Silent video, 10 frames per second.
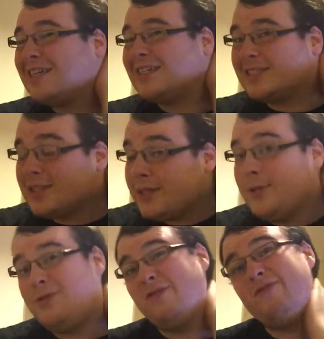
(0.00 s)
And
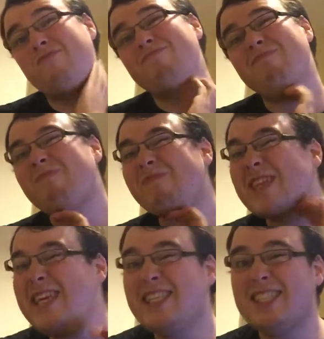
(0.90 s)
so
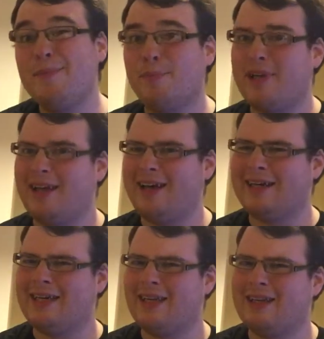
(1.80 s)
it's
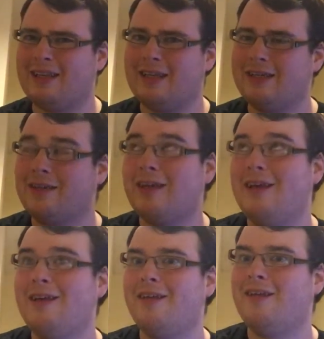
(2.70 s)
implied that
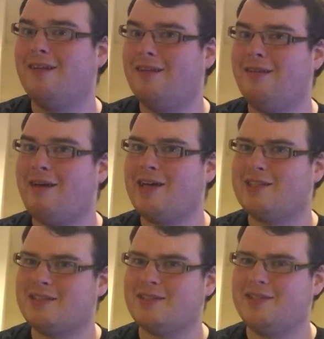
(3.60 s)
they are
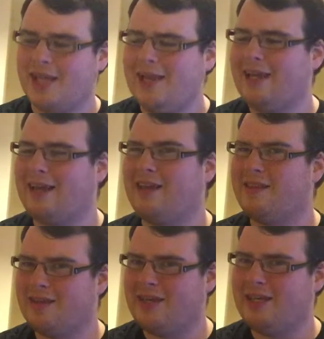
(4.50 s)
selling
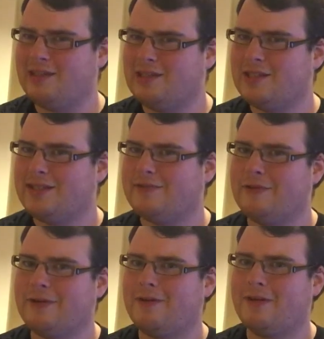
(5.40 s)
the kids
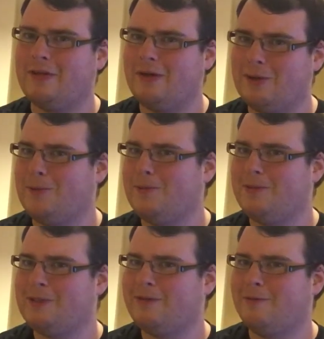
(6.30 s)
for
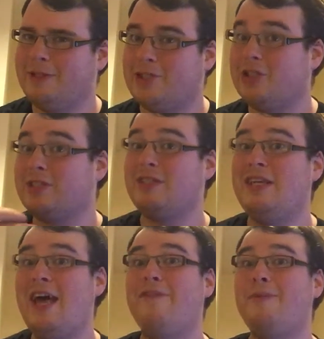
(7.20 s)
gold, which is
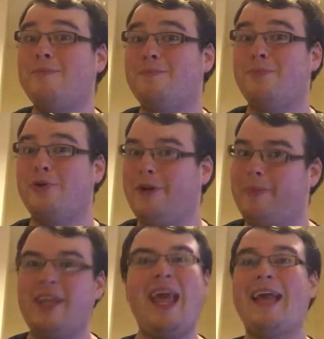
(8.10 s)
never brought up
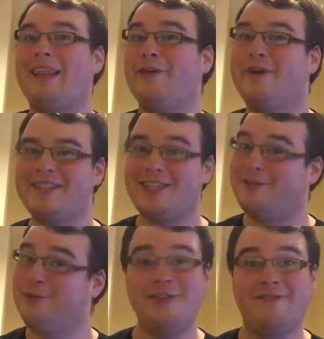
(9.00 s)
again in the rest of
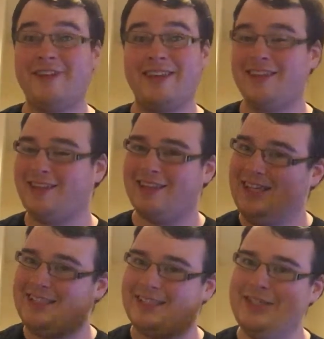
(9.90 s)
the movie, that
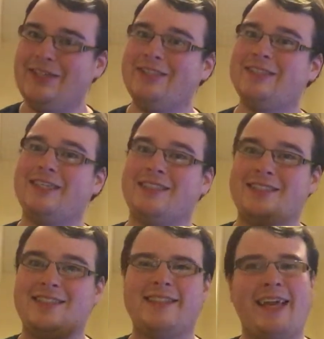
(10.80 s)
these nuns are
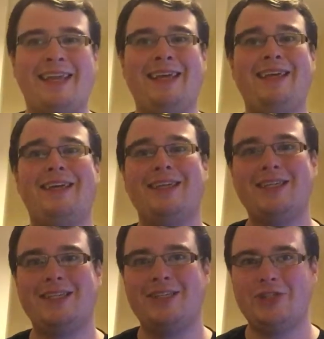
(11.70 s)
selling
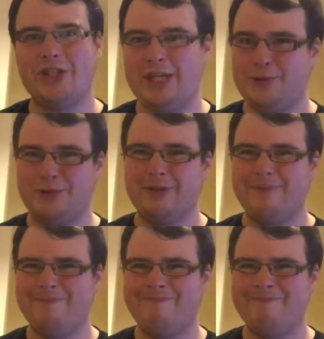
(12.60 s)
children.